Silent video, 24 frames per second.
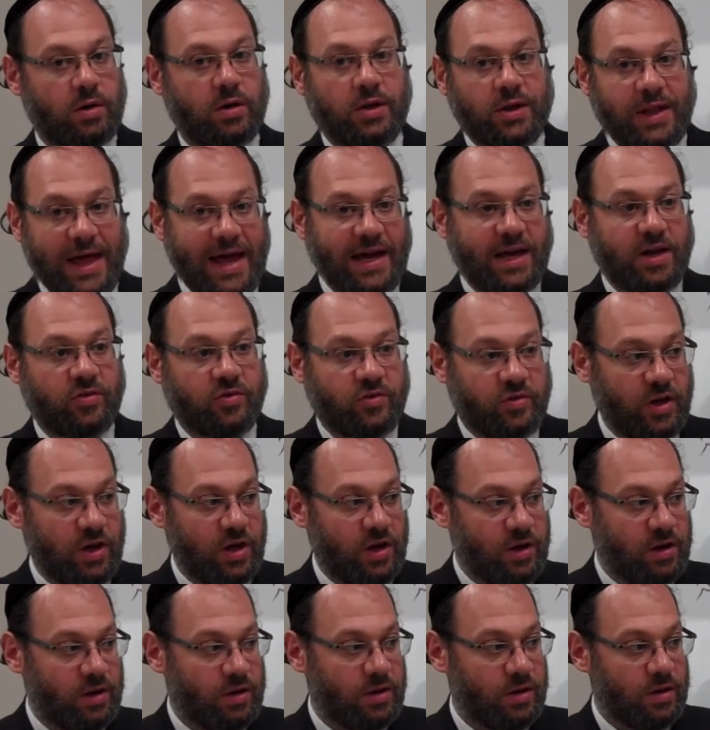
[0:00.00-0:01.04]

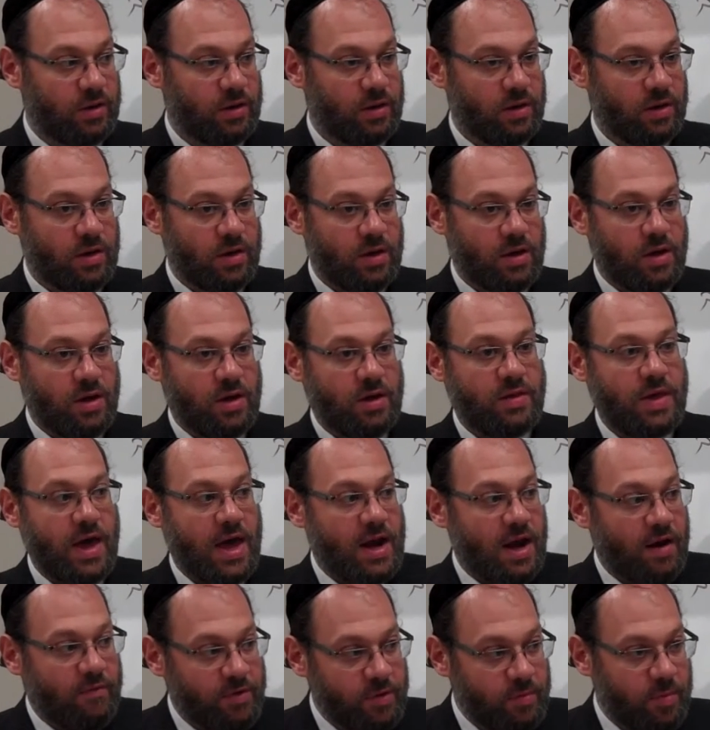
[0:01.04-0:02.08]
legacy
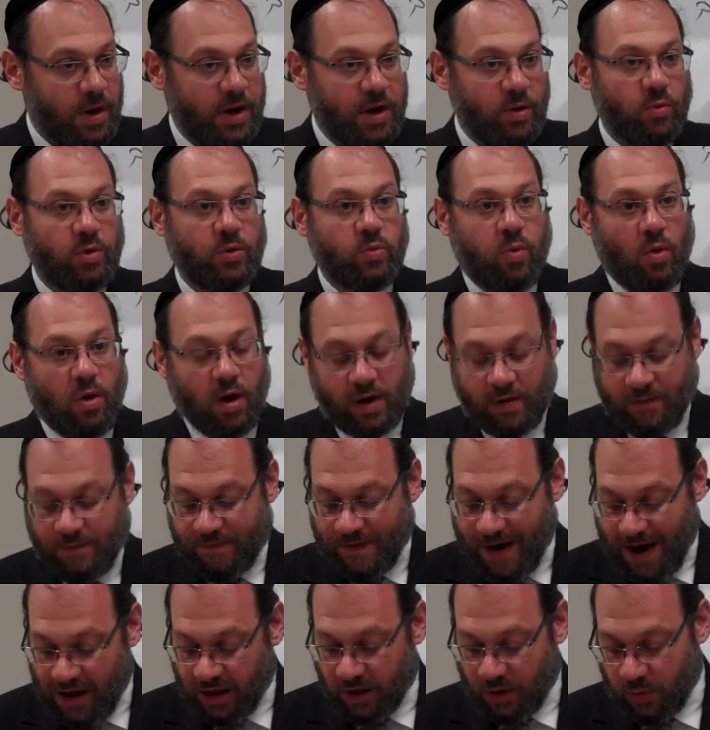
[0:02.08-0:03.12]
that everybody would want to
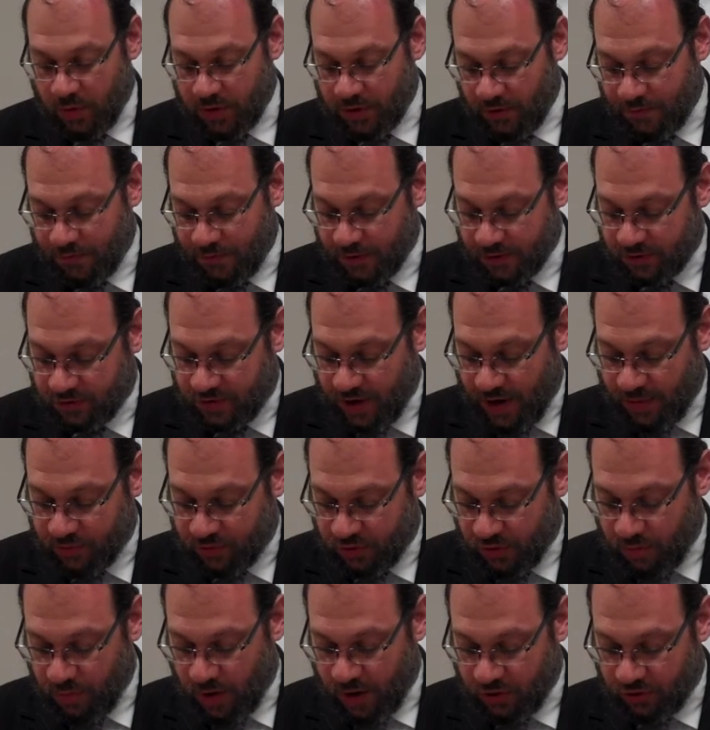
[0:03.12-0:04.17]
follow in the
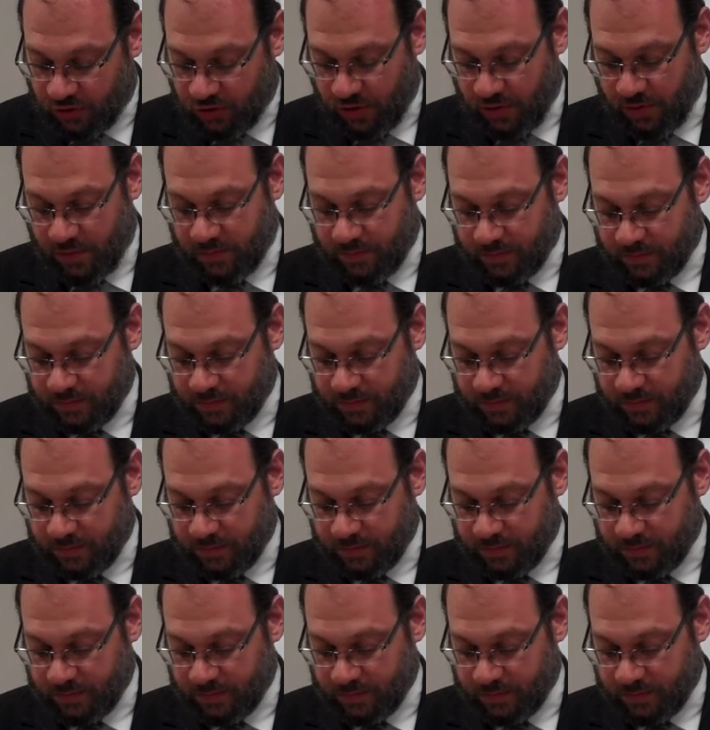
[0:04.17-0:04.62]
footsteps of Moshe.